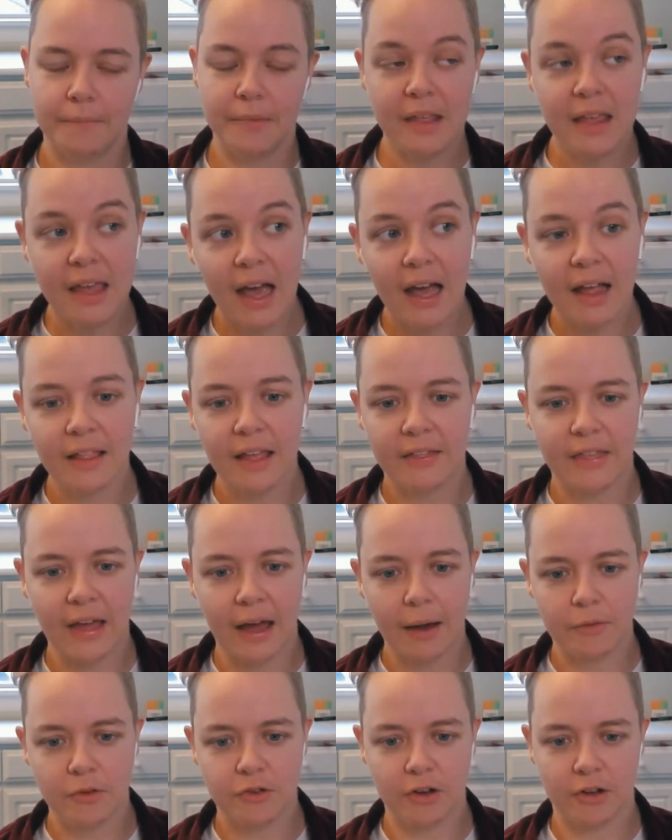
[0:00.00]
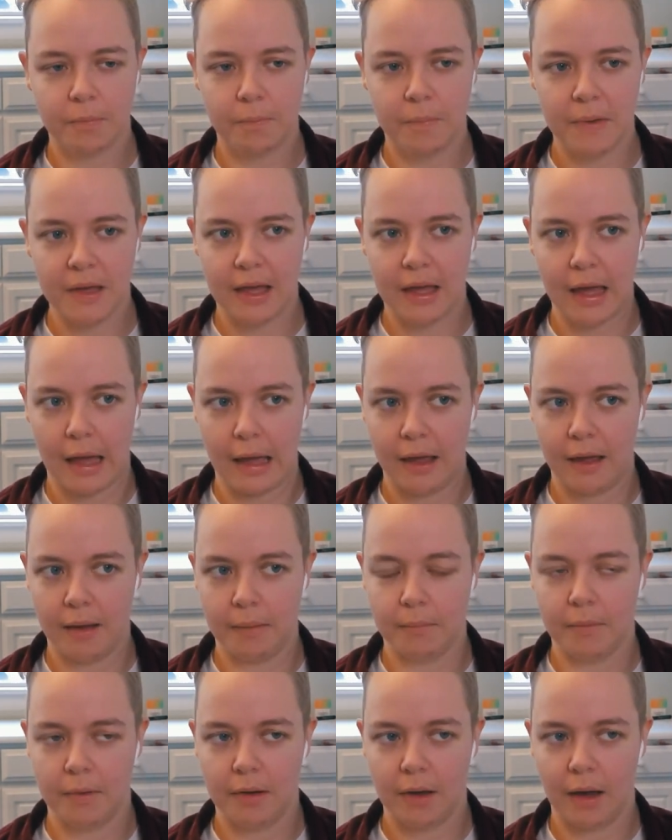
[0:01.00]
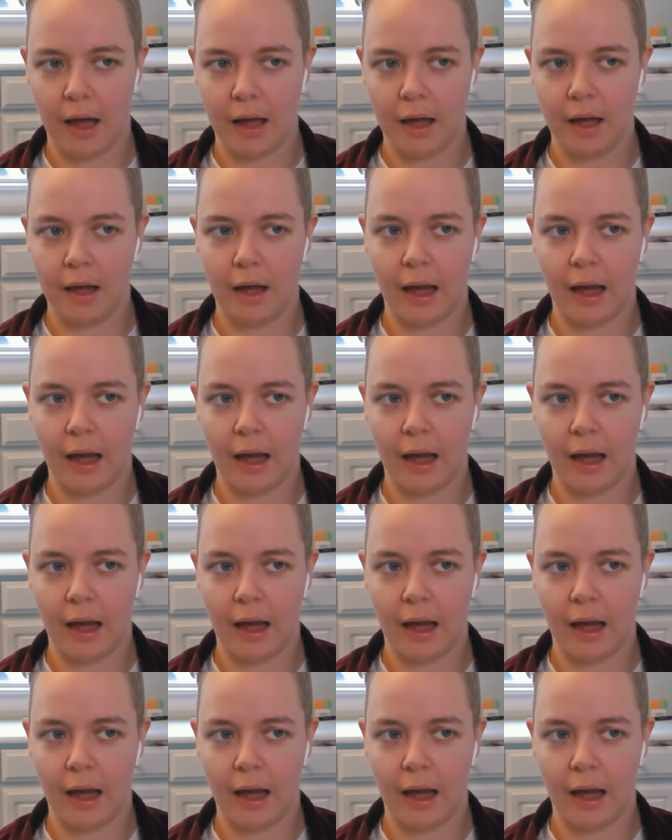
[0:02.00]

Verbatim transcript: yeah like that just became I,